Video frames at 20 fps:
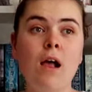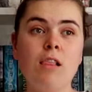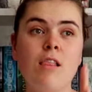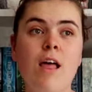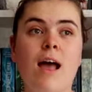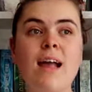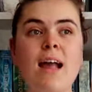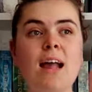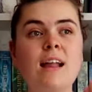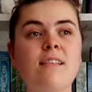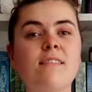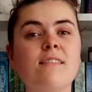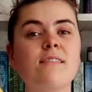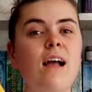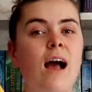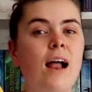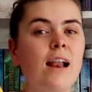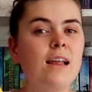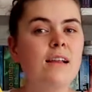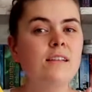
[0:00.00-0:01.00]
Like, it's
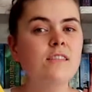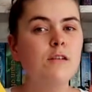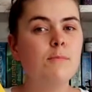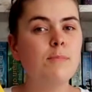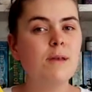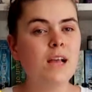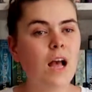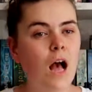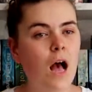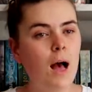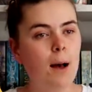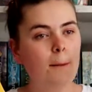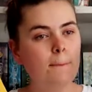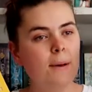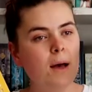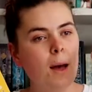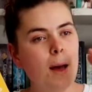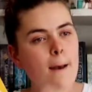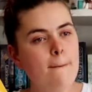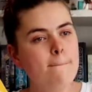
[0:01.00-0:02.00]
starting to
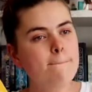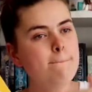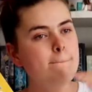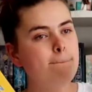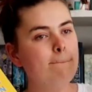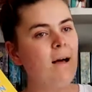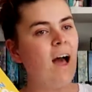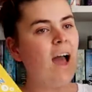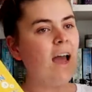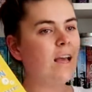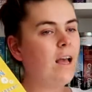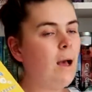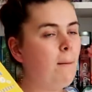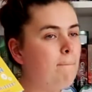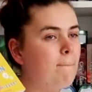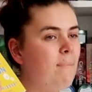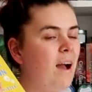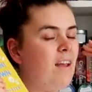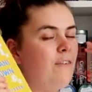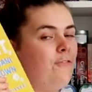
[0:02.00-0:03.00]
become
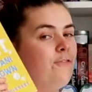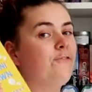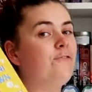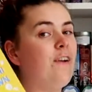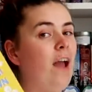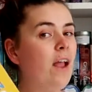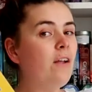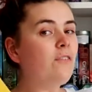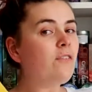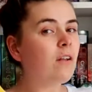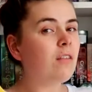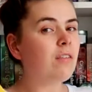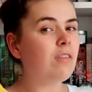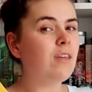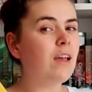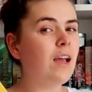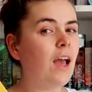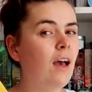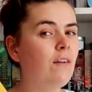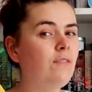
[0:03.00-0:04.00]
my favorite
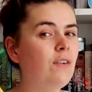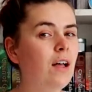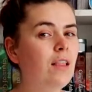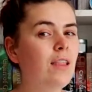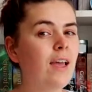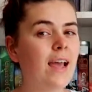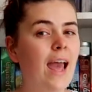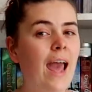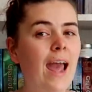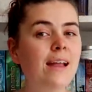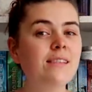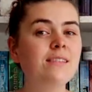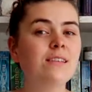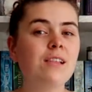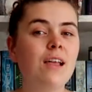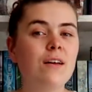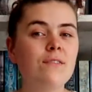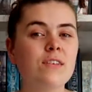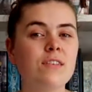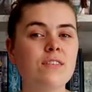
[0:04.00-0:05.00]
thing ever. Like, Hate to
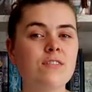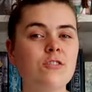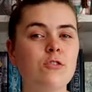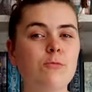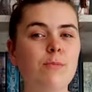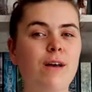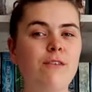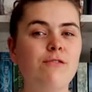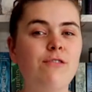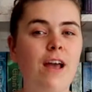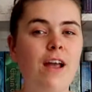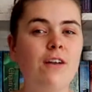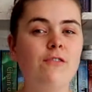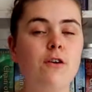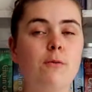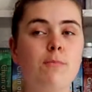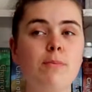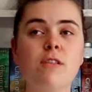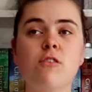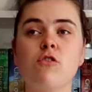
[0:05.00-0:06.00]
Love is still my
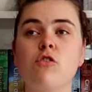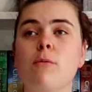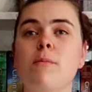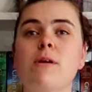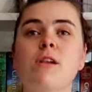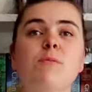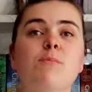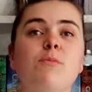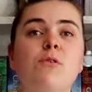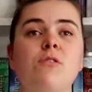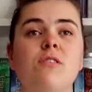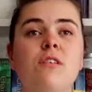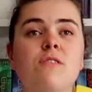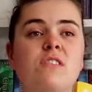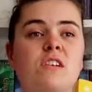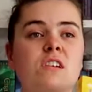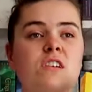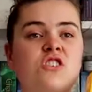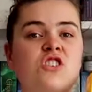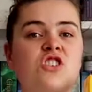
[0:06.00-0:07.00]
favorite, but so many books have
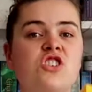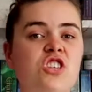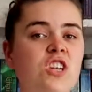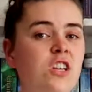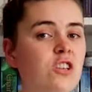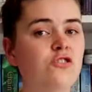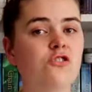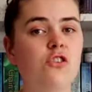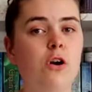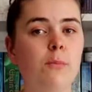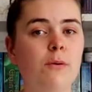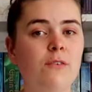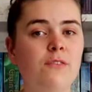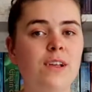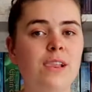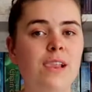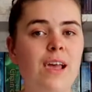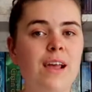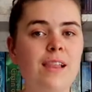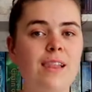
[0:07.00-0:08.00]
done a shit job of
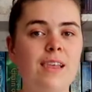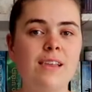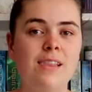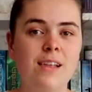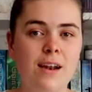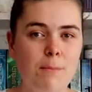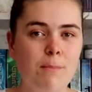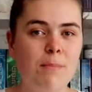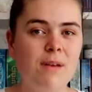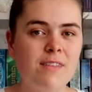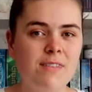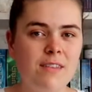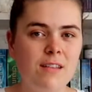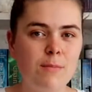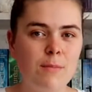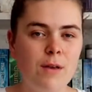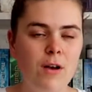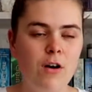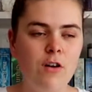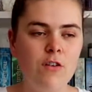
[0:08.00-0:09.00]
it lately that it
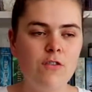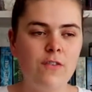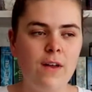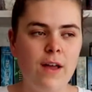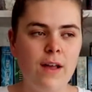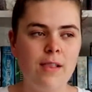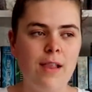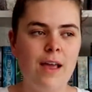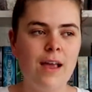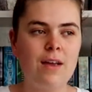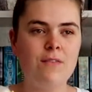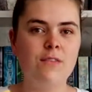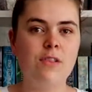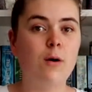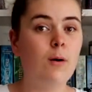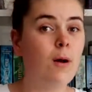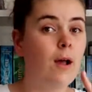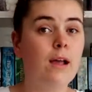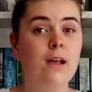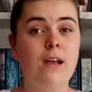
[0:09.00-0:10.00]
pisses me off. And like, even
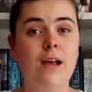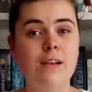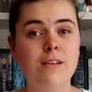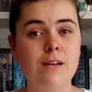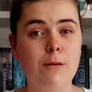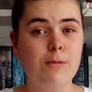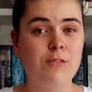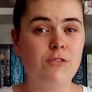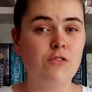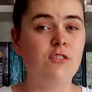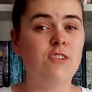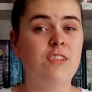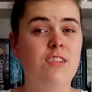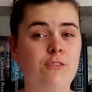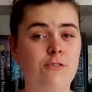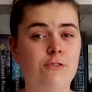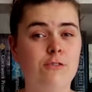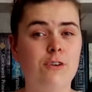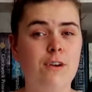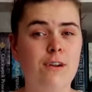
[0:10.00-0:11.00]
though I end up enjoying the
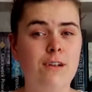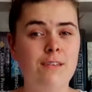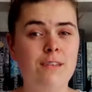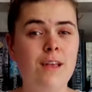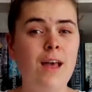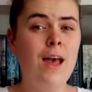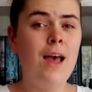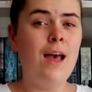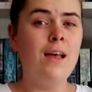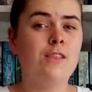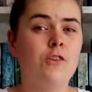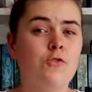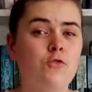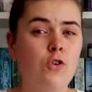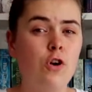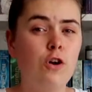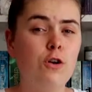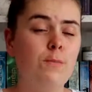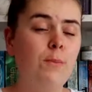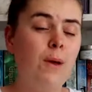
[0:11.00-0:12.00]
stories, the
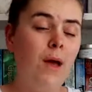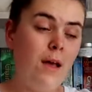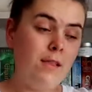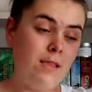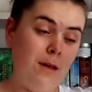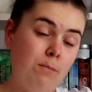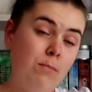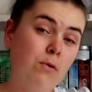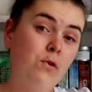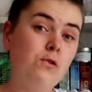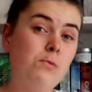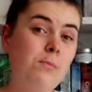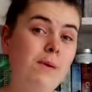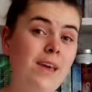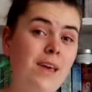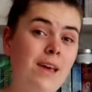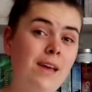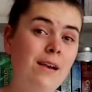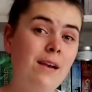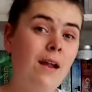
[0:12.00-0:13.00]
trope that pulled
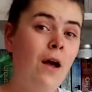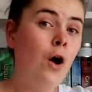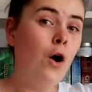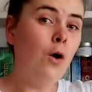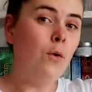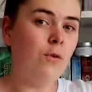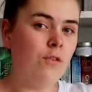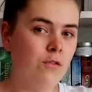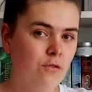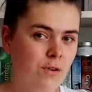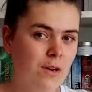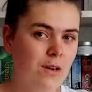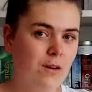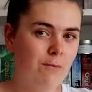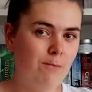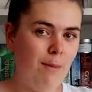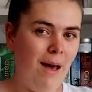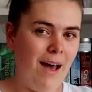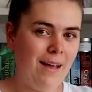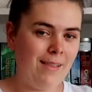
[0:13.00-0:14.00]
me in was
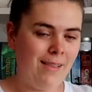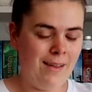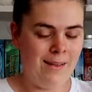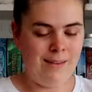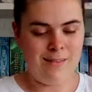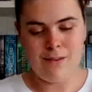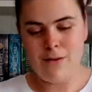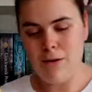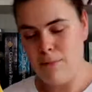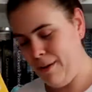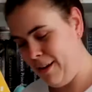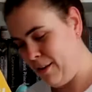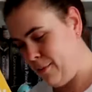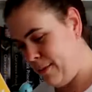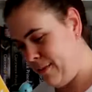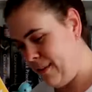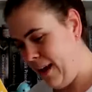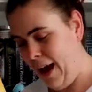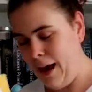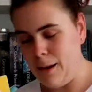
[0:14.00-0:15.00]
written badly, so it makes
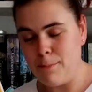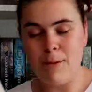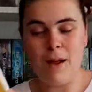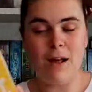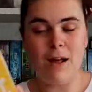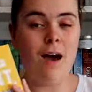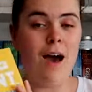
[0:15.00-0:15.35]
me sad.